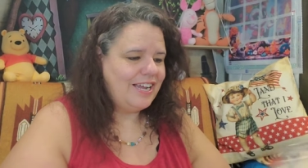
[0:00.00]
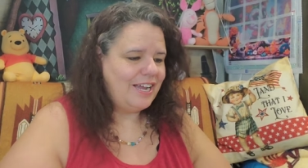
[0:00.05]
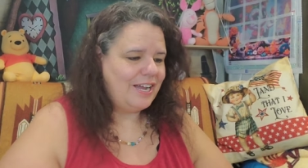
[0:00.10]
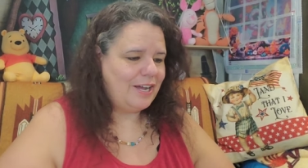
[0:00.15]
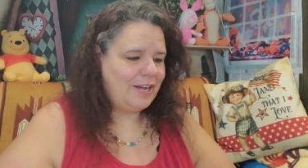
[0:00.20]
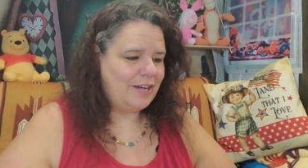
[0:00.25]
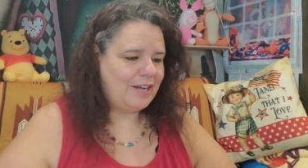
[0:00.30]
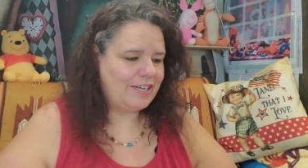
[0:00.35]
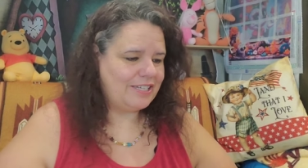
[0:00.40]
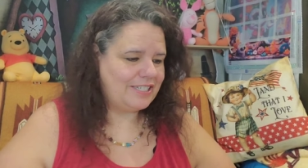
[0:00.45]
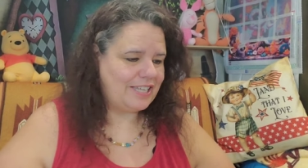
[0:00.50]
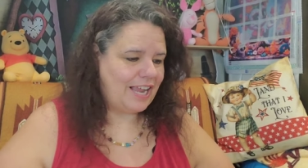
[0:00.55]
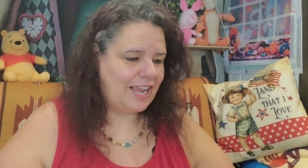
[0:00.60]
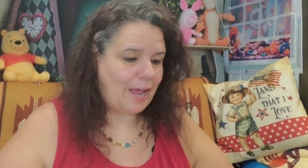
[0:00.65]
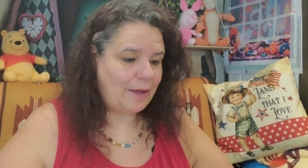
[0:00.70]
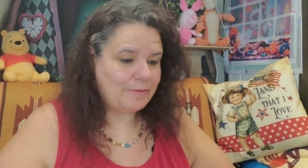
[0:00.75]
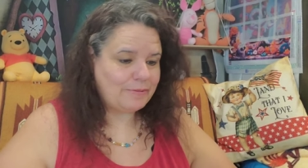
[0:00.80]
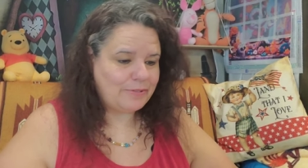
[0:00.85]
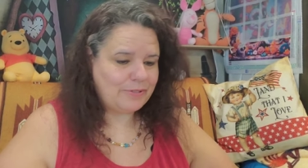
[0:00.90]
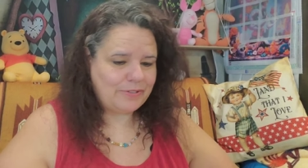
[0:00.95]
because I
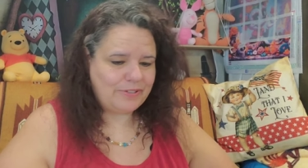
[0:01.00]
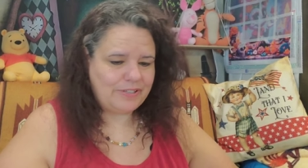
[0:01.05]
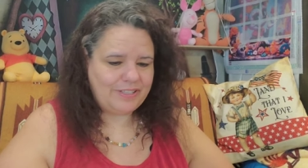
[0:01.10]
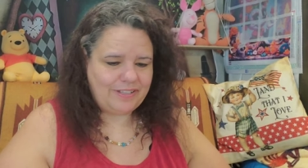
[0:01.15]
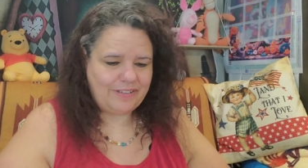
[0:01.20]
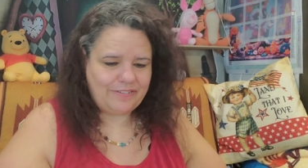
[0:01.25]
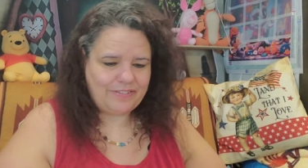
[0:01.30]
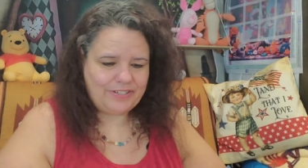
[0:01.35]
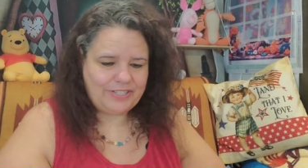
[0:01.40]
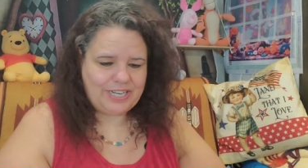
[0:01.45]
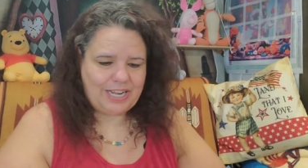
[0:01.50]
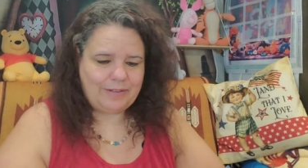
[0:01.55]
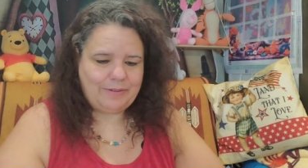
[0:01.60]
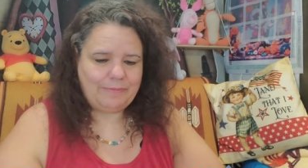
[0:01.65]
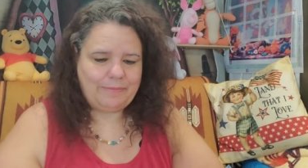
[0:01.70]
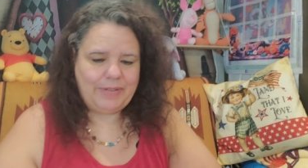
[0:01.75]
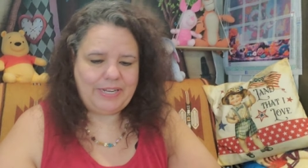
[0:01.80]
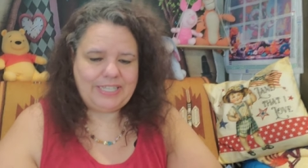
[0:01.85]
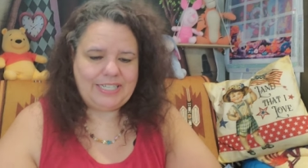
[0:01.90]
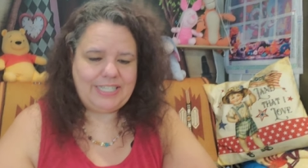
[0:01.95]
absolutely love the
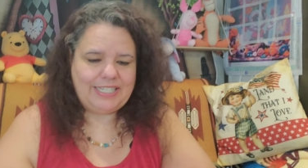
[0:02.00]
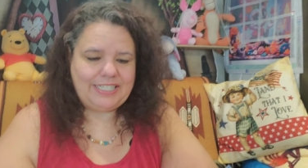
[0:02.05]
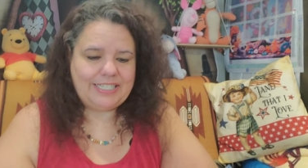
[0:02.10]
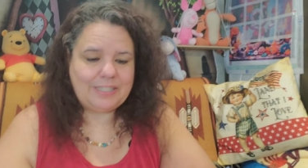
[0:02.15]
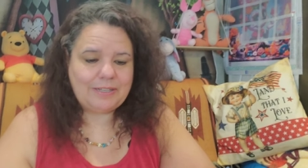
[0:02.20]
diamond paintings.